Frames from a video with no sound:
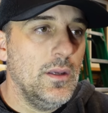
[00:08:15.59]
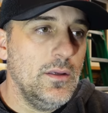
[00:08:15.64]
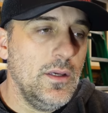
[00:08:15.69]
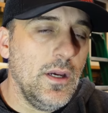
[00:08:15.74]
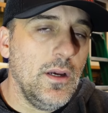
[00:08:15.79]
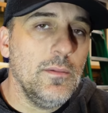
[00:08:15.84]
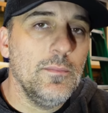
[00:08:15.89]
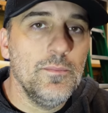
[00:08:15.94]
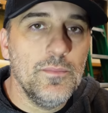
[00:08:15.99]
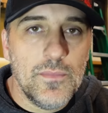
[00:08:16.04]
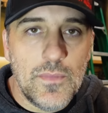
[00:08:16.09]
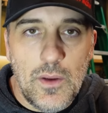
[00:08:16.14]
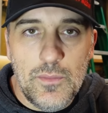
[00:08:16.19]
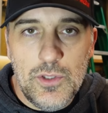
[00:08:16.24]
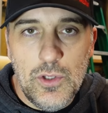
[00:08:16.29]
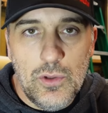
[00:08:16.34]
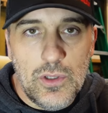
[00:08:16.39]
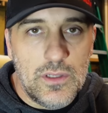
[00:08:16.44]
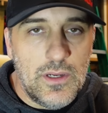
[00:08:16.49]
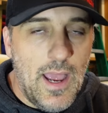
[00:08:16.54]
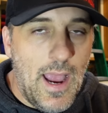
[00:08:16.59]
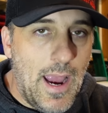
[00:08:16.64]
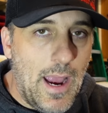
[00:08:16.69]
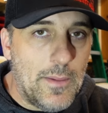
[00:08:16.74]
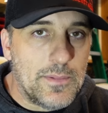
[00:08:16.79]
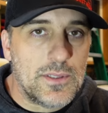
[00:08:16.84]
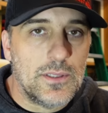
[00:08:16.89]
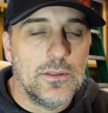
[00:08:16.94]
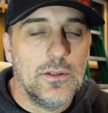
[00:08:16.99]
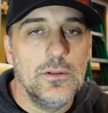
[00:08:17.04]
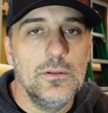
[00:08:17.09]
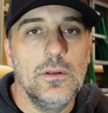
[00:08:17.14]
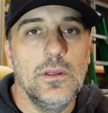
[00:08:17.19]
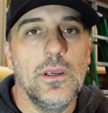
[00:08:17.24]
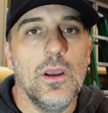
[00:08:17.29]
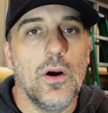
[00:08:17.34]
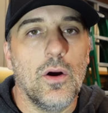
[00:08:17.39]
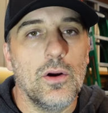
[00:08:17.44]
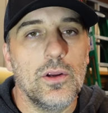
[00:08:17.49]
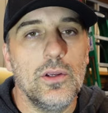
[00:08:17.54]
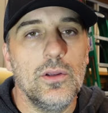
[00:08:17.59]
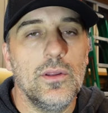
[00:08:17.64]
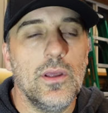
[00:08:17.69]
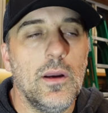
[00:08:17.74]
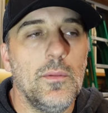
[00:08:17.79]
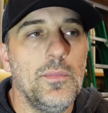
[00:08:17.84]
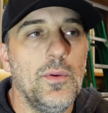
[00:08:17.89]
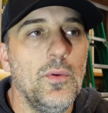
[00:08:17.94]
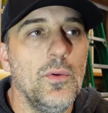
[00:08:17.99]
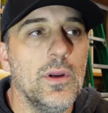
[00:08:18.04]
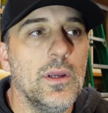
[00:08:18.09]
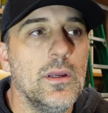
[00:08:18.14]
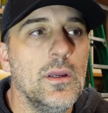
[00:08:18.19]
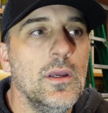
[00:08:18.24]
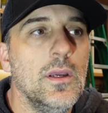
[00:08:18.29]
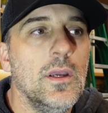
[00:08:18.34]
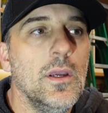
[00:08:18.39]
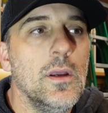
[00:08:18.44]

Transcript: yeah, you could absolutely argue that point